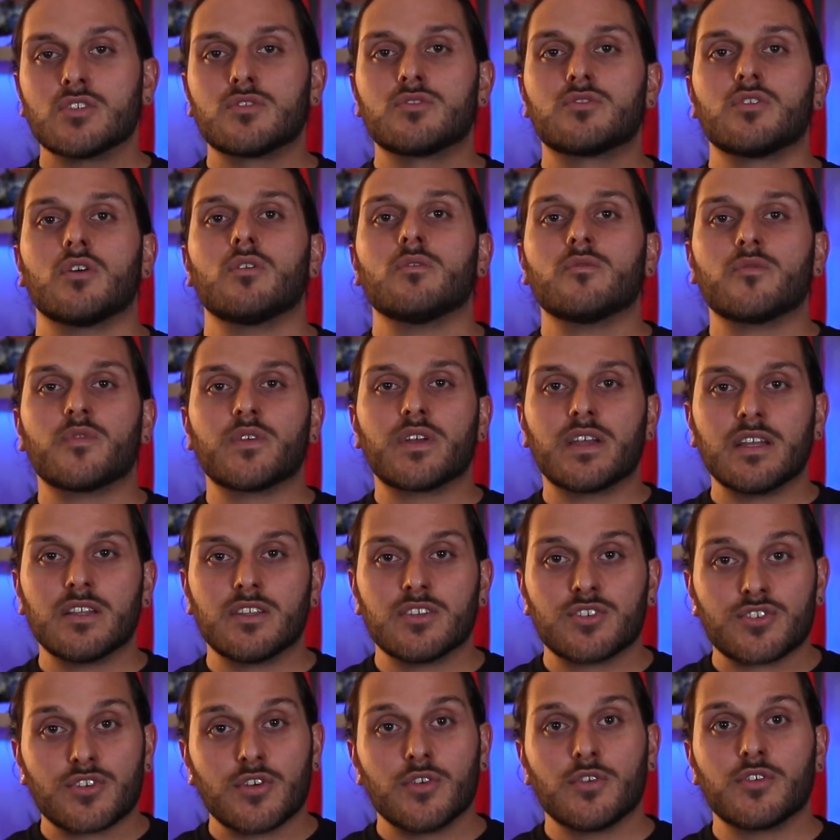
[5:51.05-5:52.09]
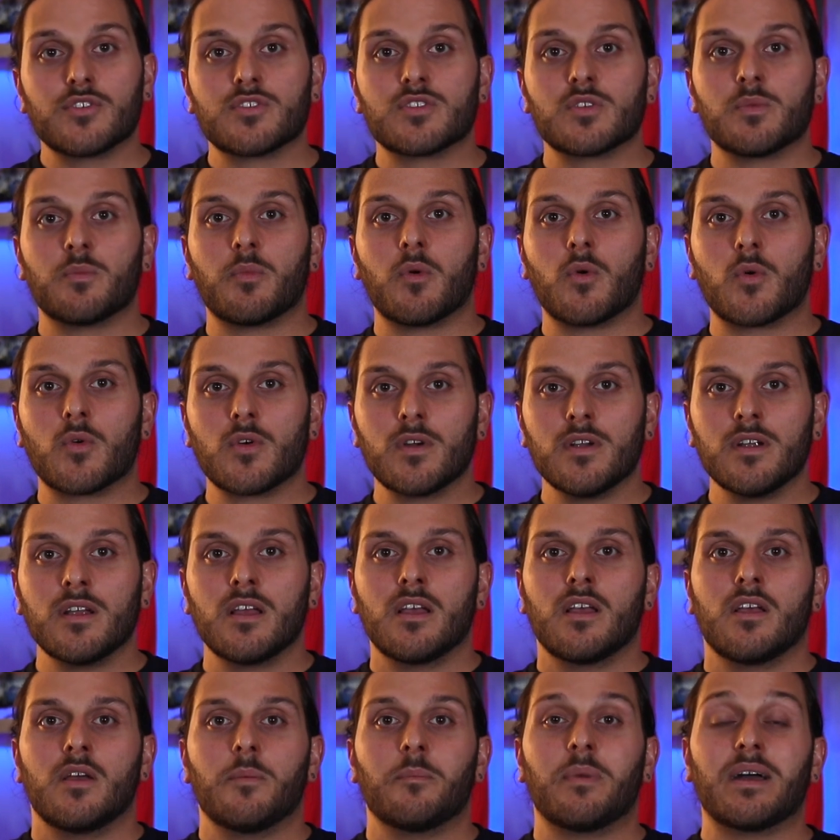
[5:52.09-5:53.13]
Don't forget to show your support
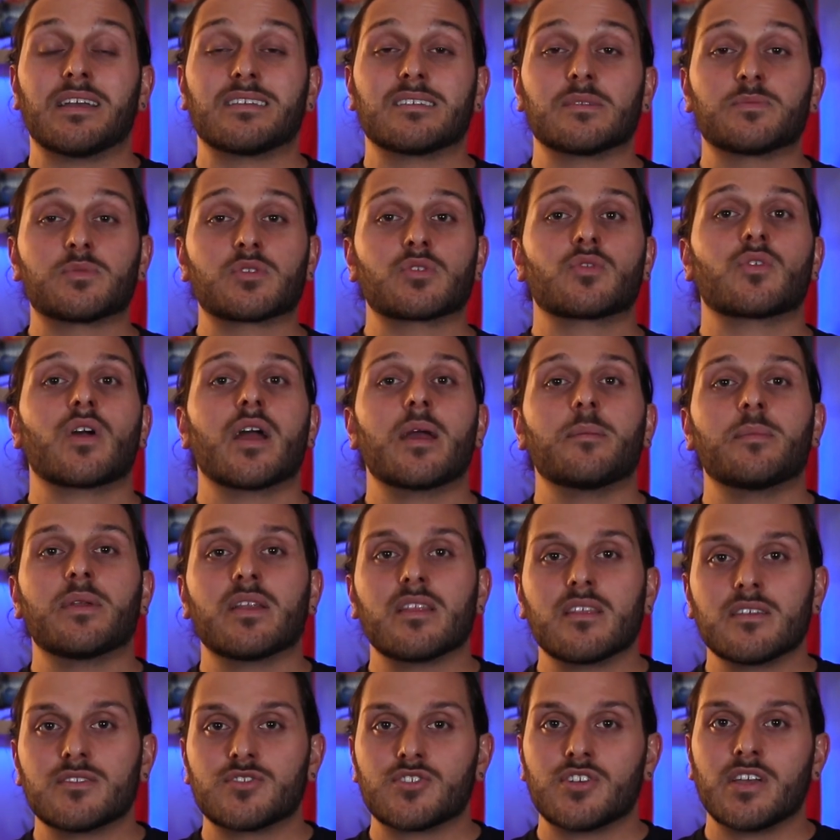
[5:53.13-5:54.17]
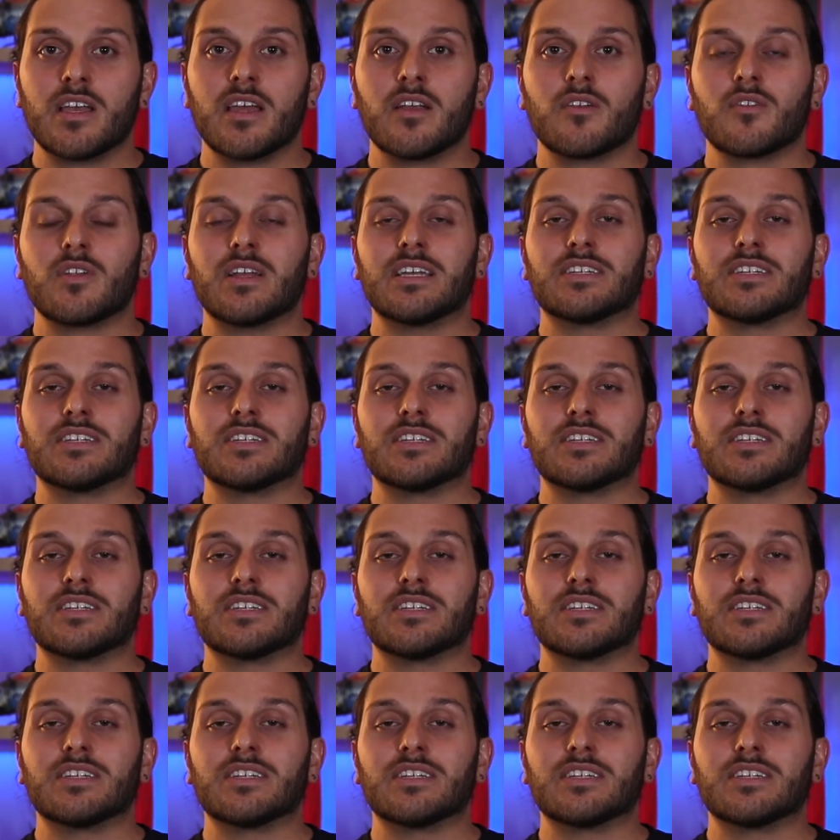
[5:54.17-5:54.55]
by subscribing to the channel